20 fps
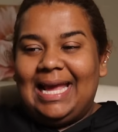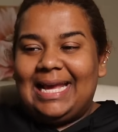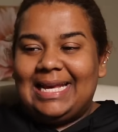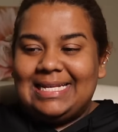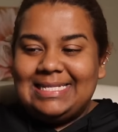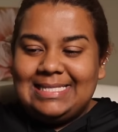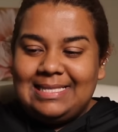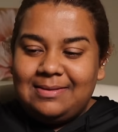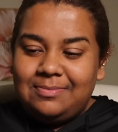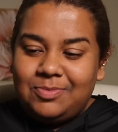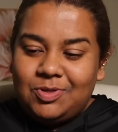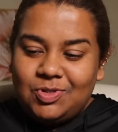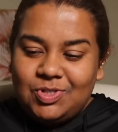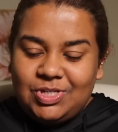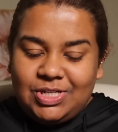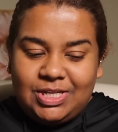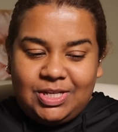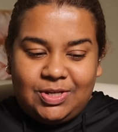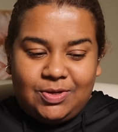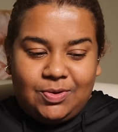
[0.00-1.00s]
is the
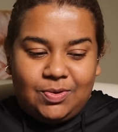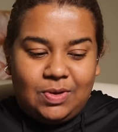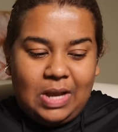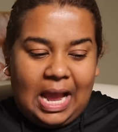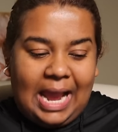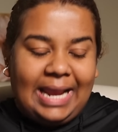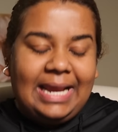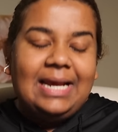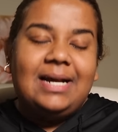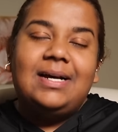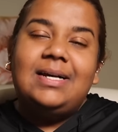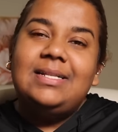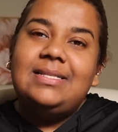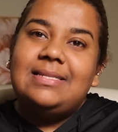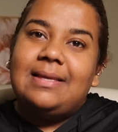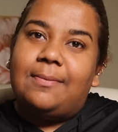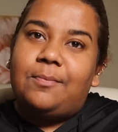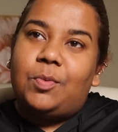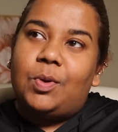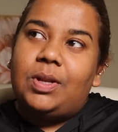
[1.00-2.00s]
Moschino. I heard
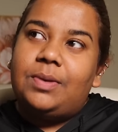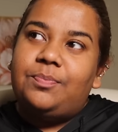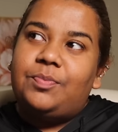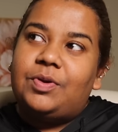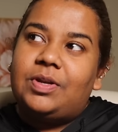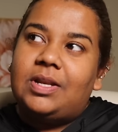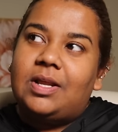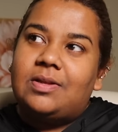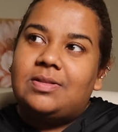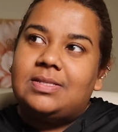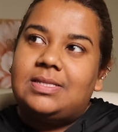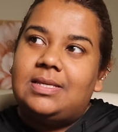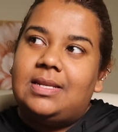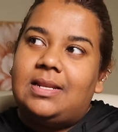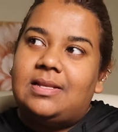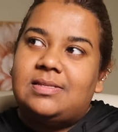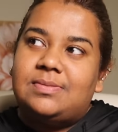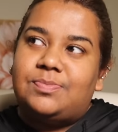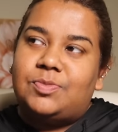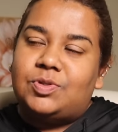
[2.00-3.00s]
someone pronounce it
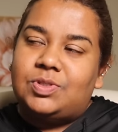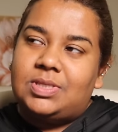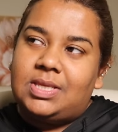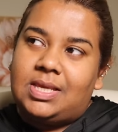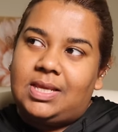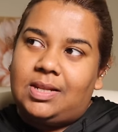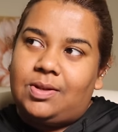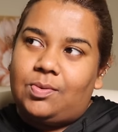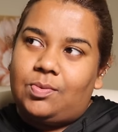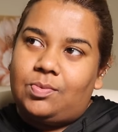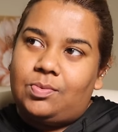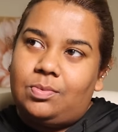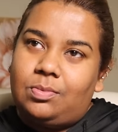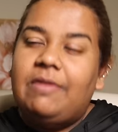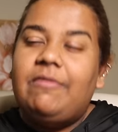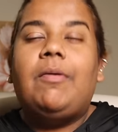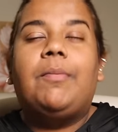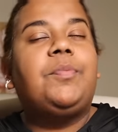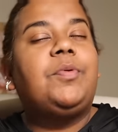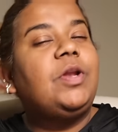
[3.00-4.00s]
as Moschino.
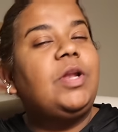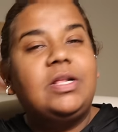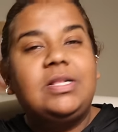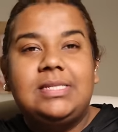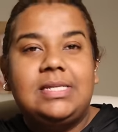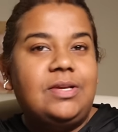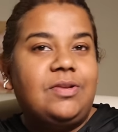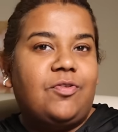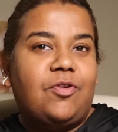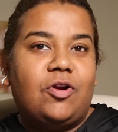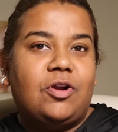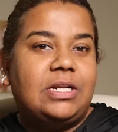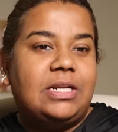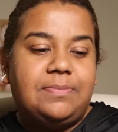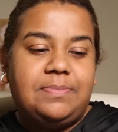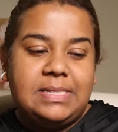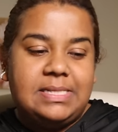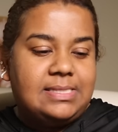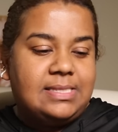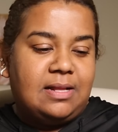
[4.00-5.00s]
If I'm pronouncing wrongly,
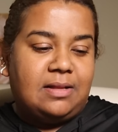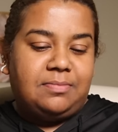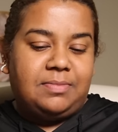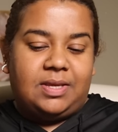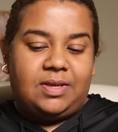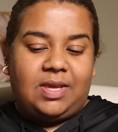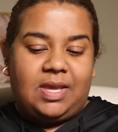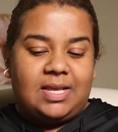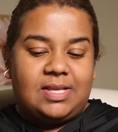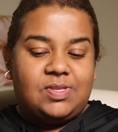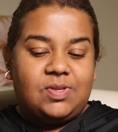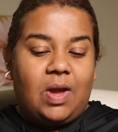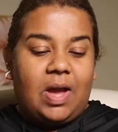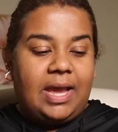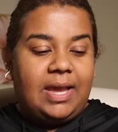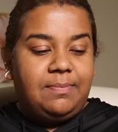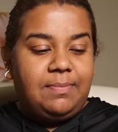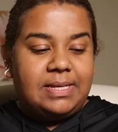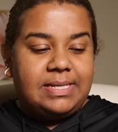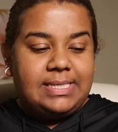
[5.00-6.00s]
please tell me. Okay, so
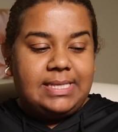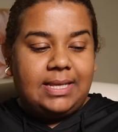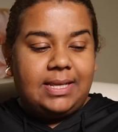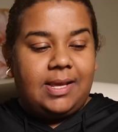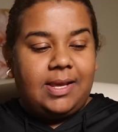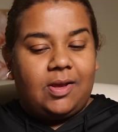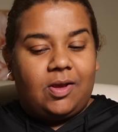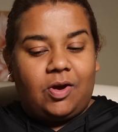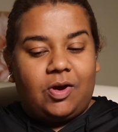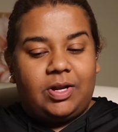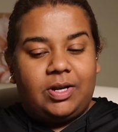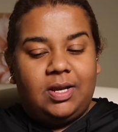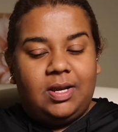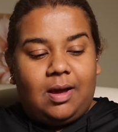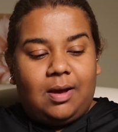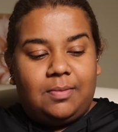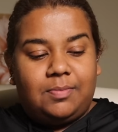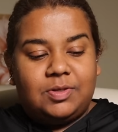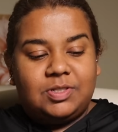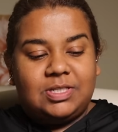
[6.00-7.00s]
I basically got a
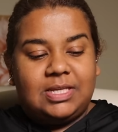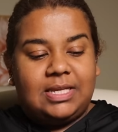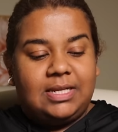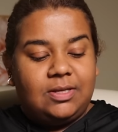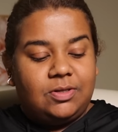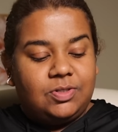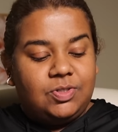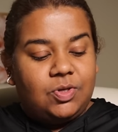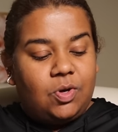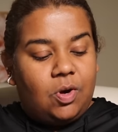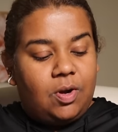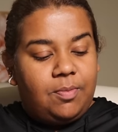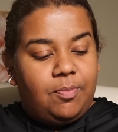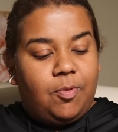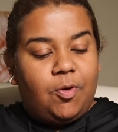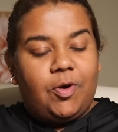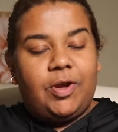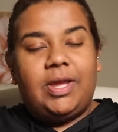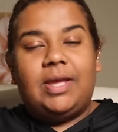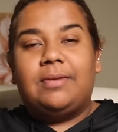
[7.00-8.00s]
uh, Moschino Toy
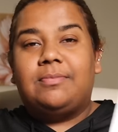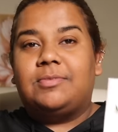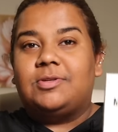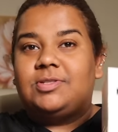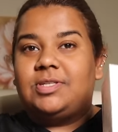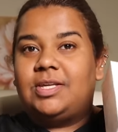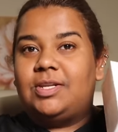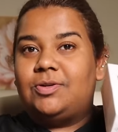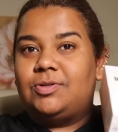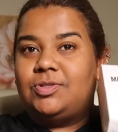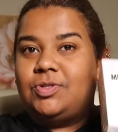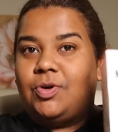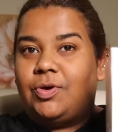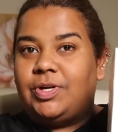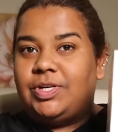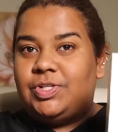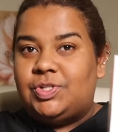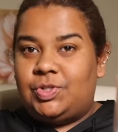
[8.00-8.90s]
Boy and Moschino Toy